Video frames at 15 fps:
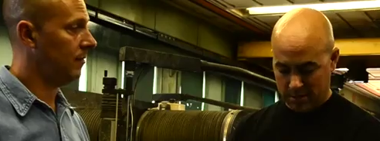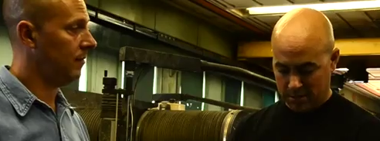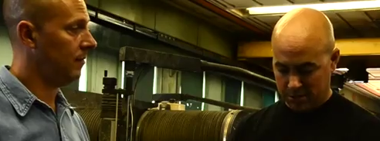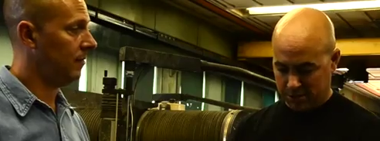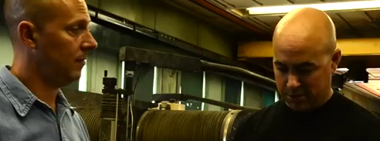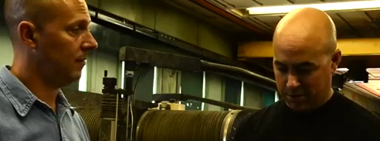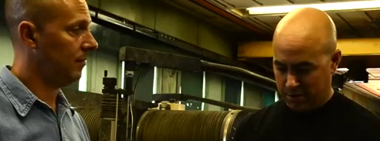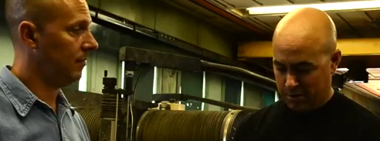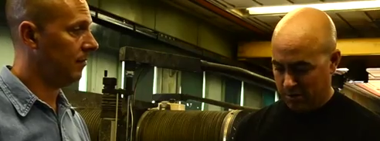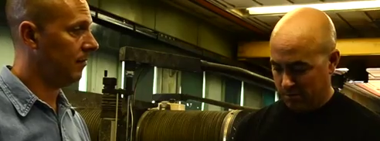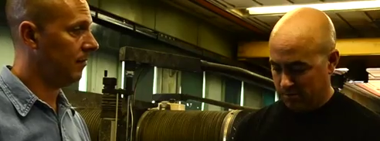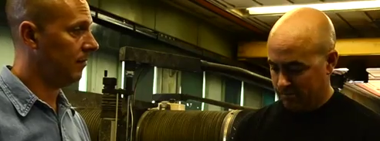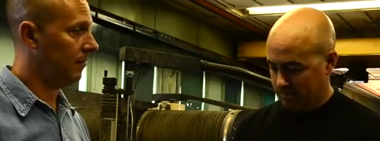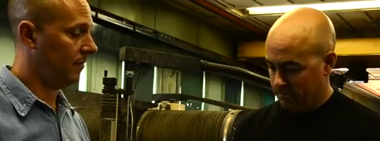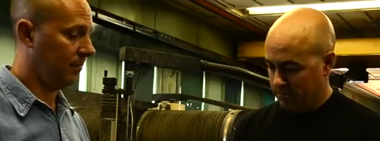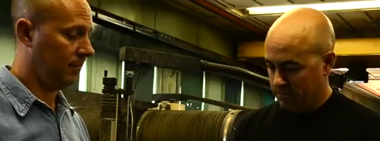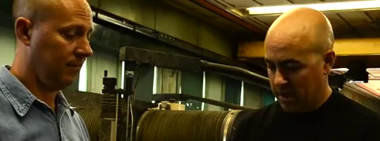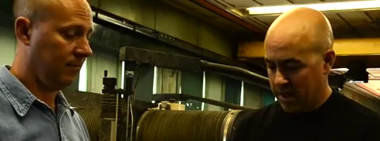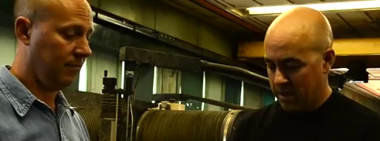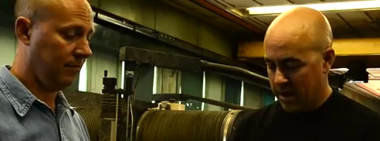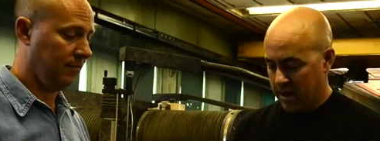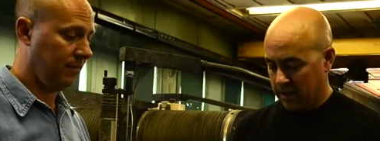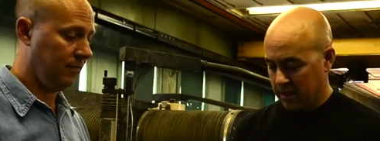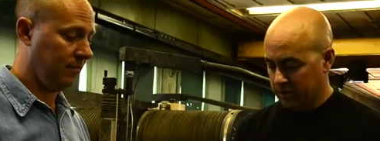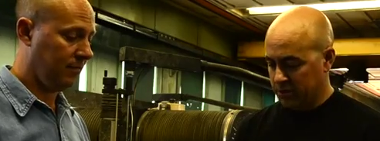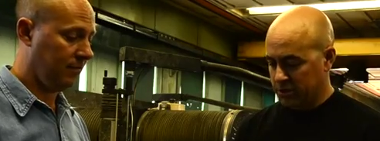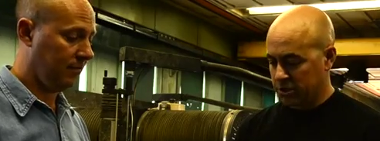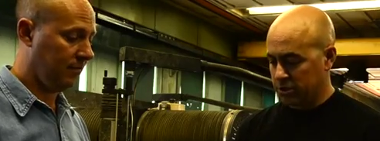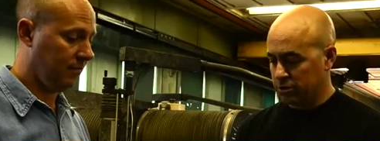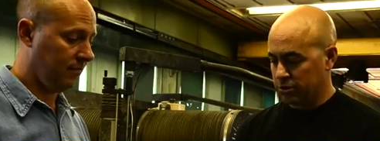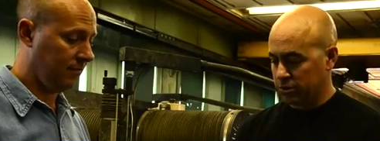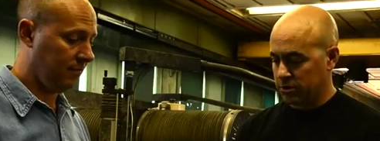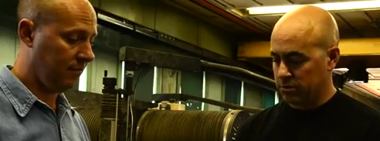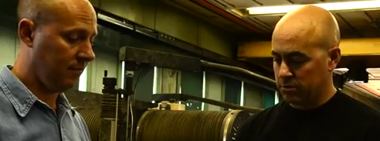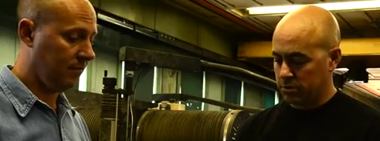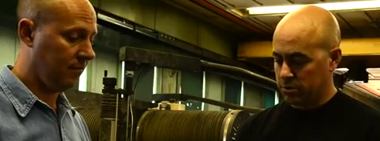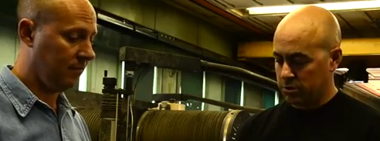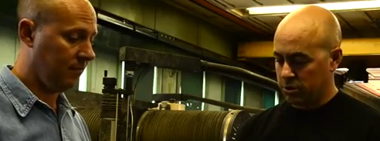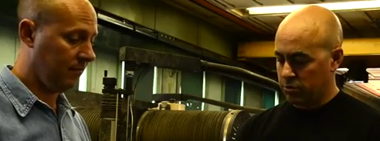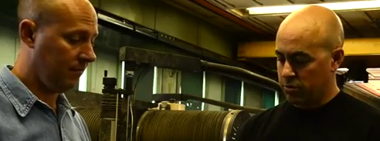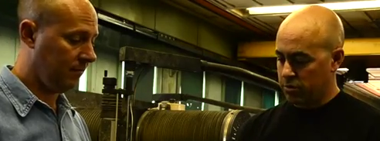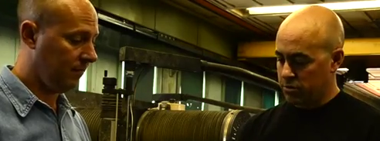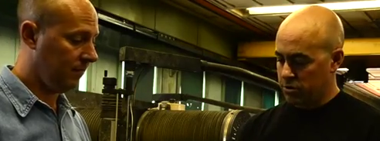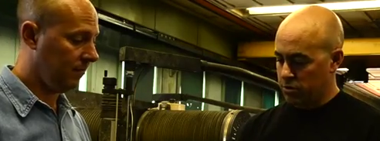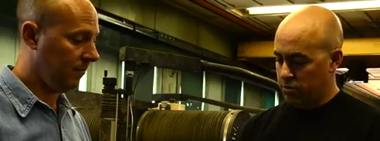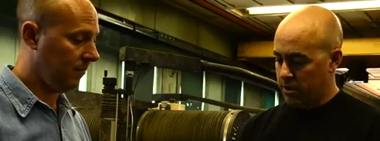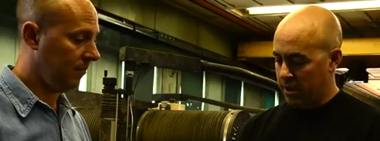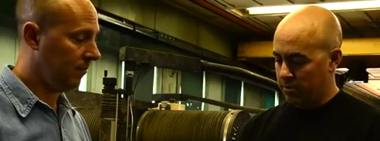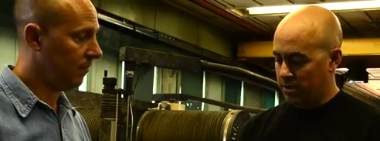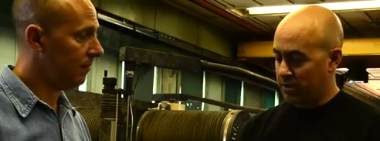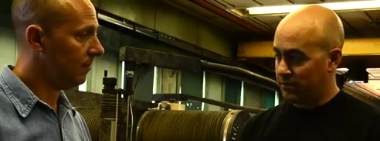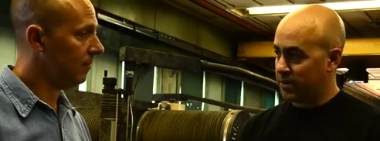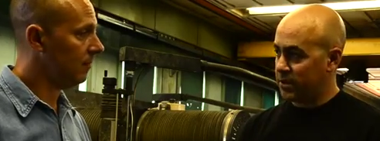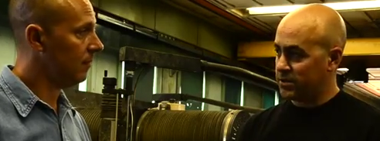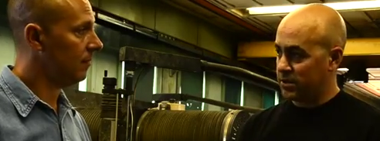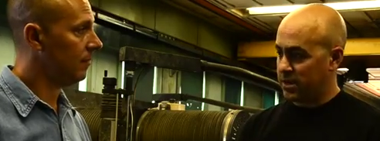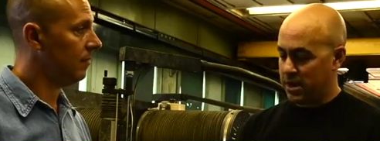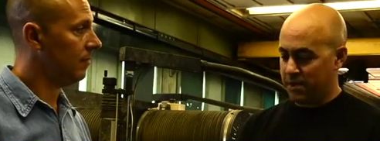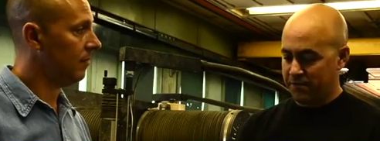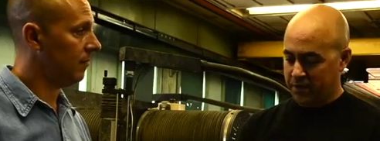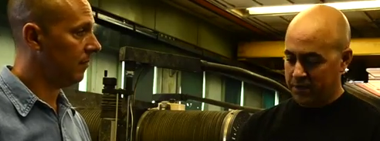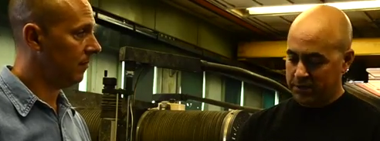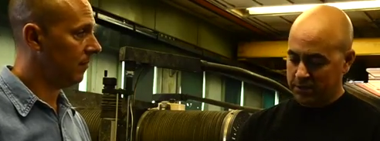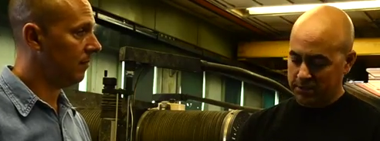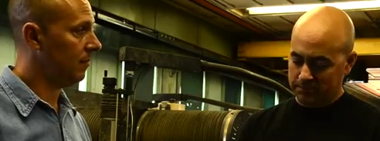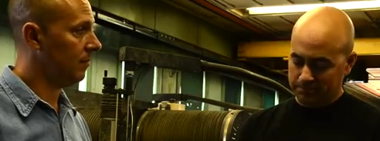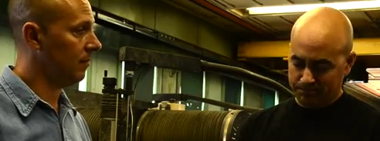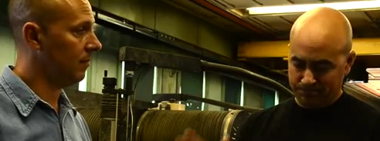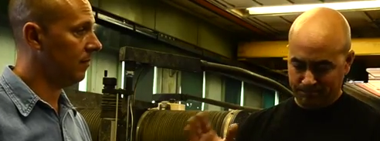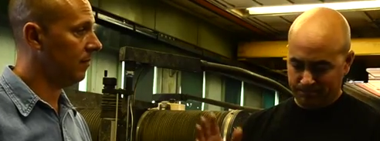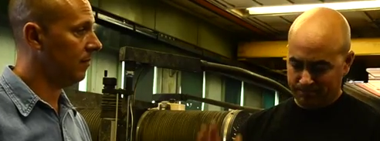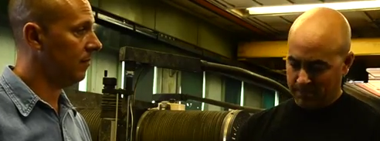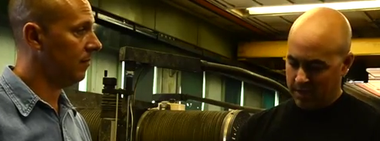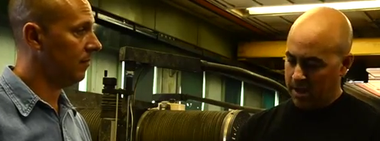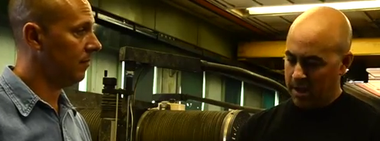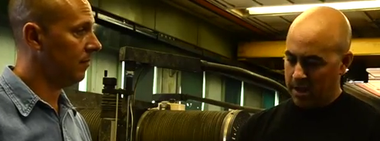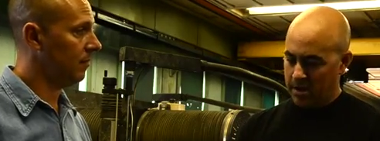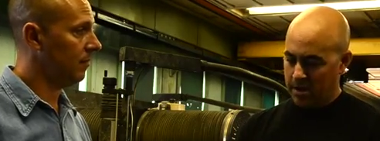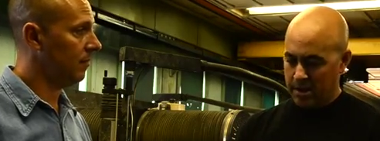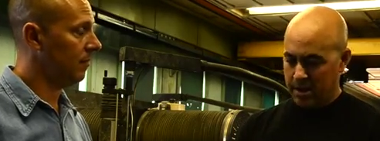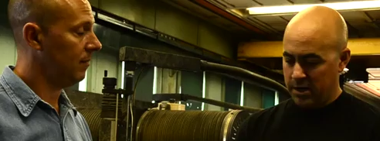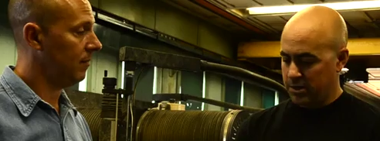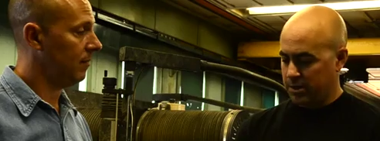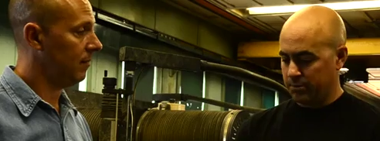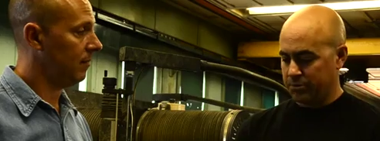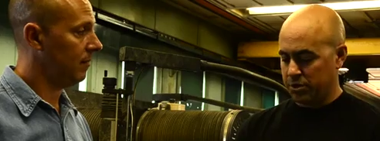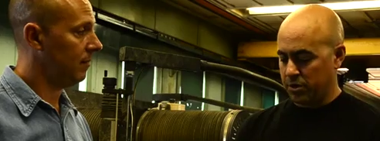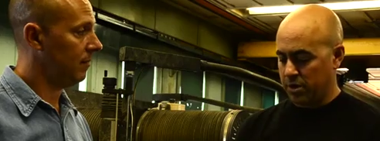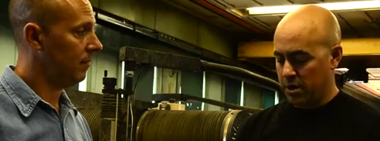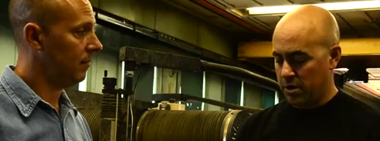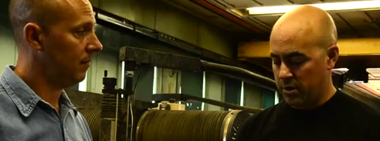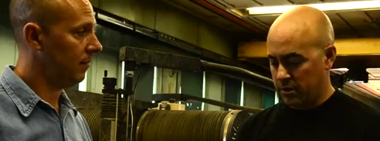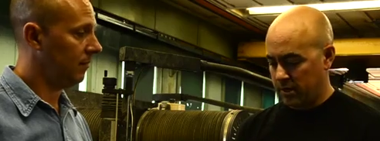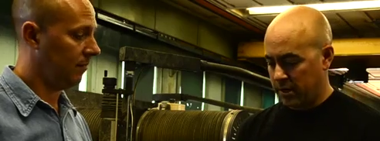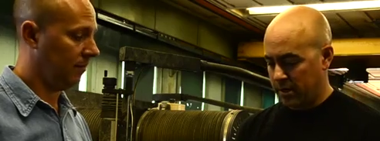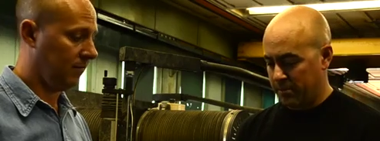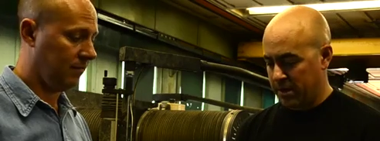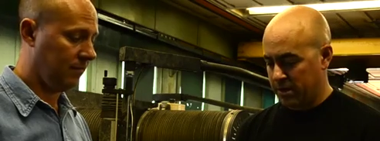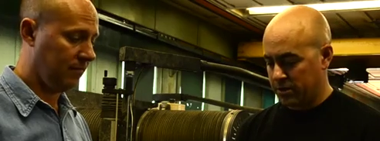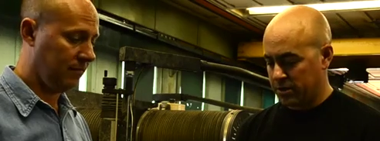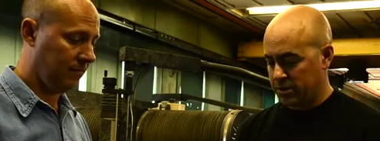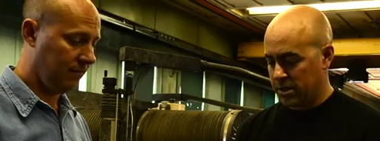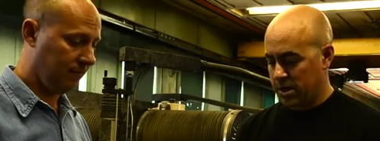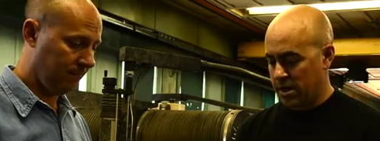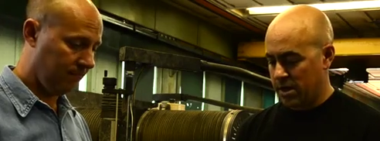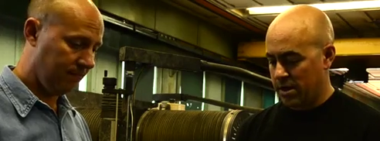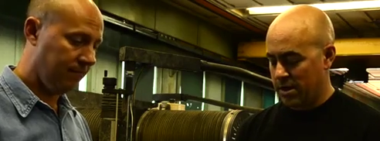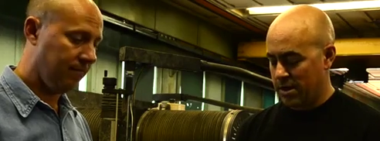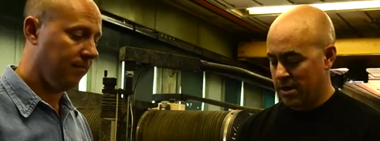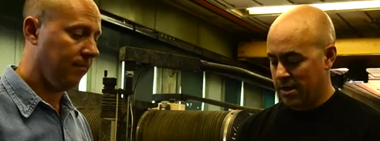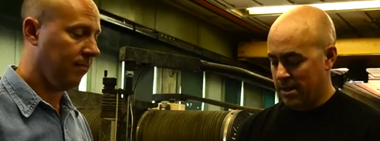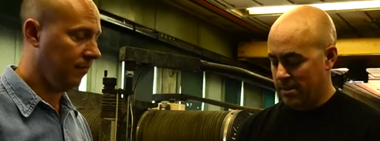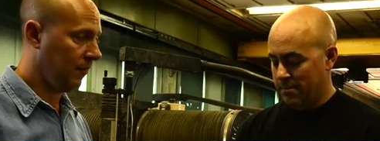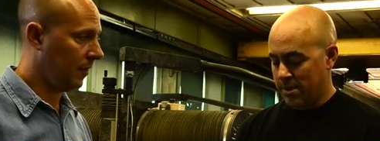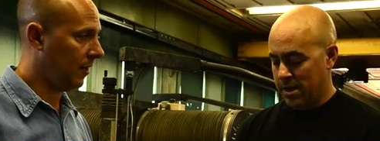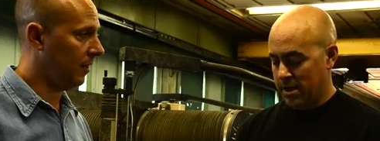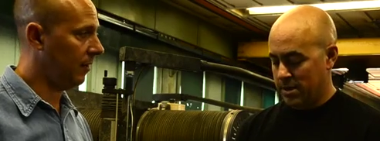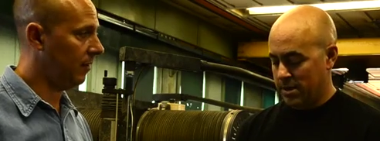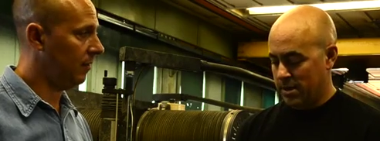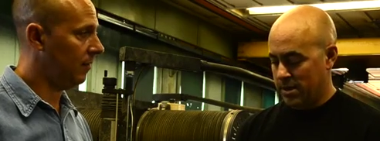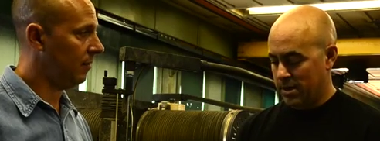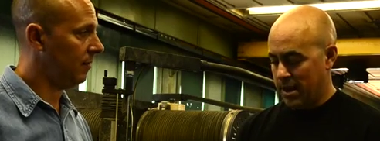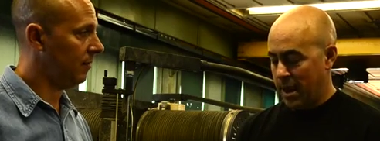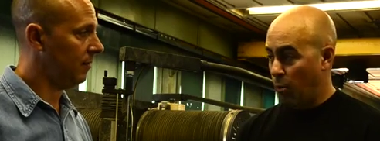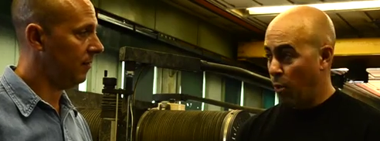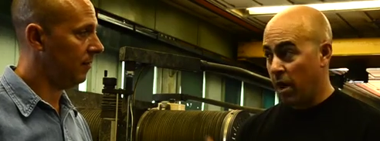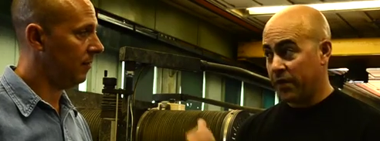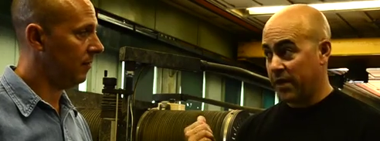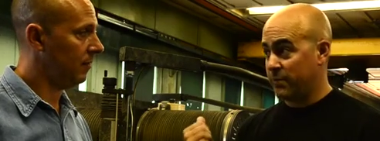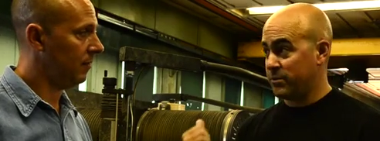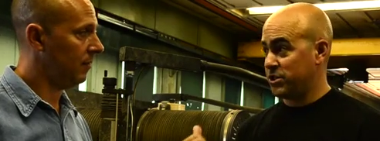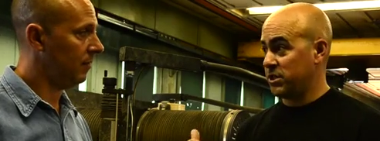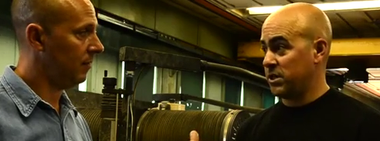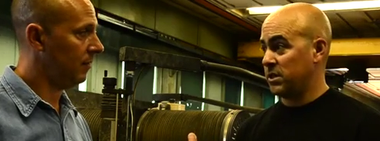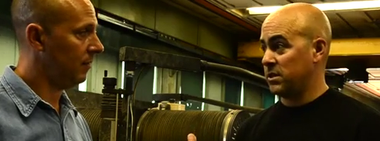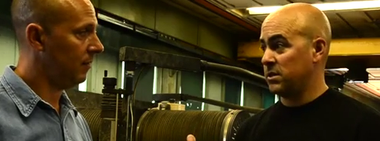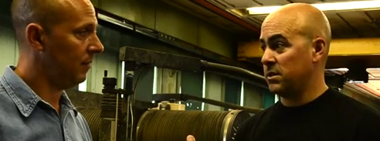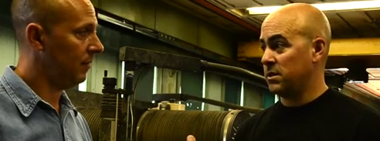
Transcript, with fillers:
Speaker 1: So I love the solution. You gave me the advice on how to fix it, and it ended up turning out like a better design. Man, I want that machine.